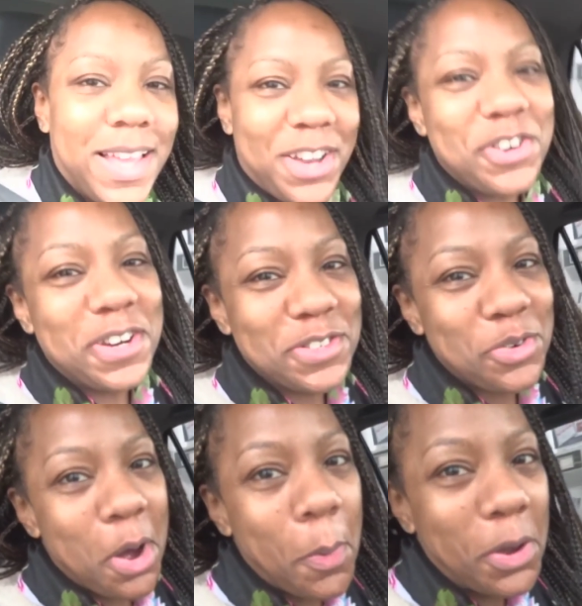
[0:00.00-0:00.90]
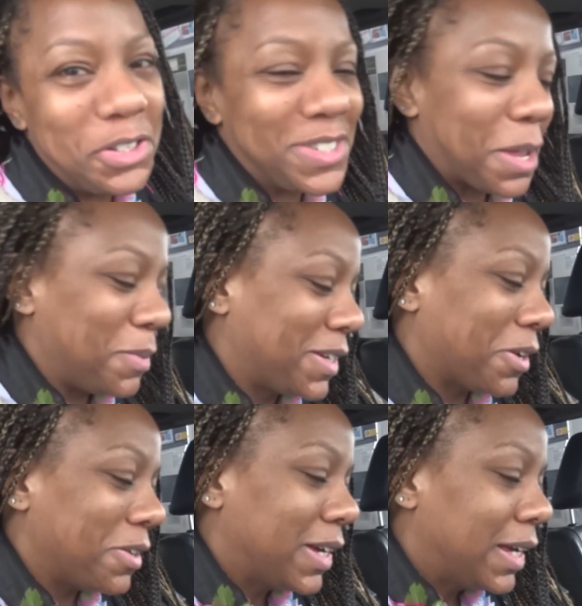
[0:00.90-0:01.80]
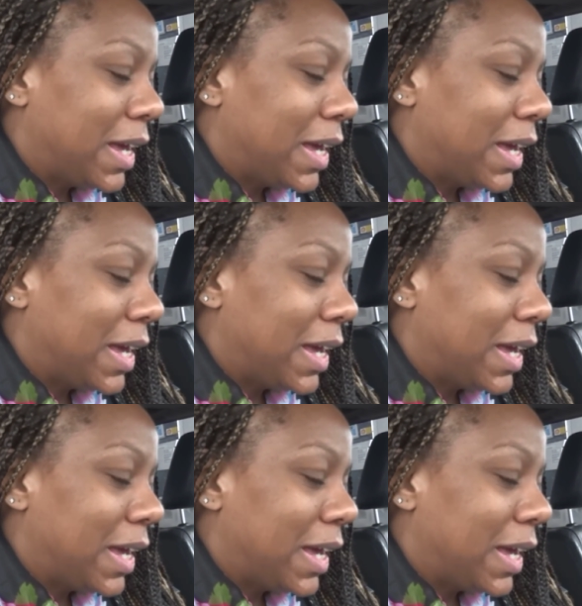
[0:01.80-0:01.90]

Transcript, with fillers: Her ears go up when you say Miko.